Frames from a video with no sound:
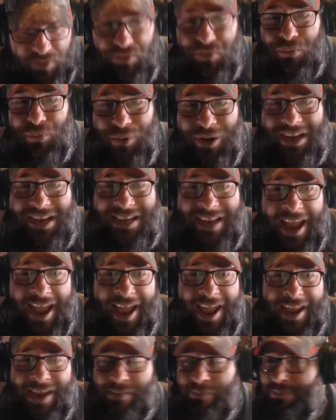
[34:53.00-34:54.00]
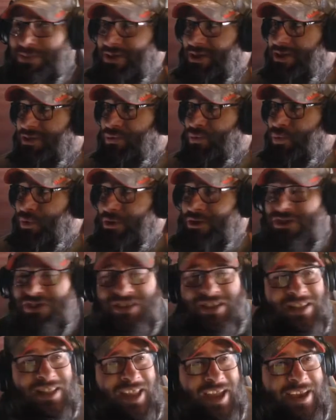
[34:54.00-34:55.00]
Three times. It's worse
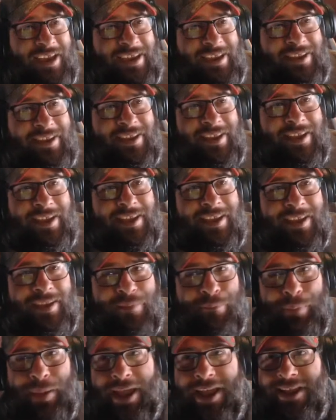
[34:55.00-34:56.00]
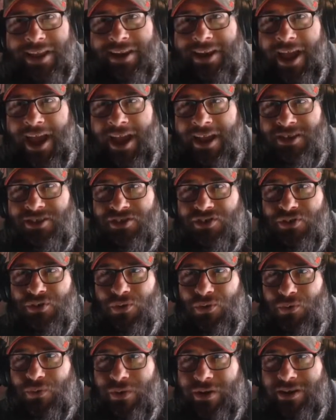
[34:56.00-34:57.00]
than like back in high
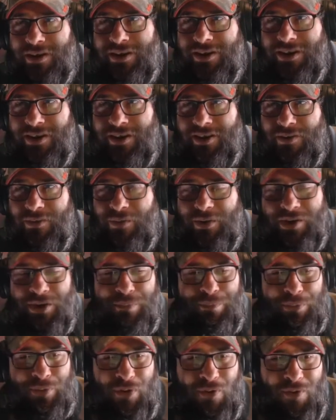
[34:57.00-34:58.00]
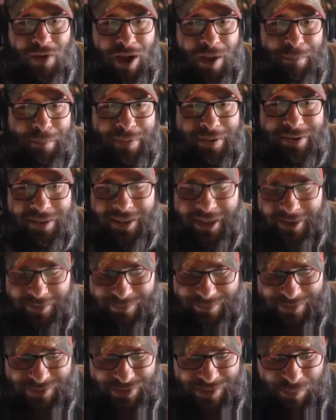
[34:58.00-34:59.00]
school when, you know, when you broke up and like
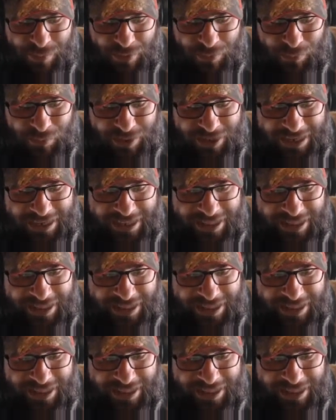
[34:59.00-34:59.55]
with someone really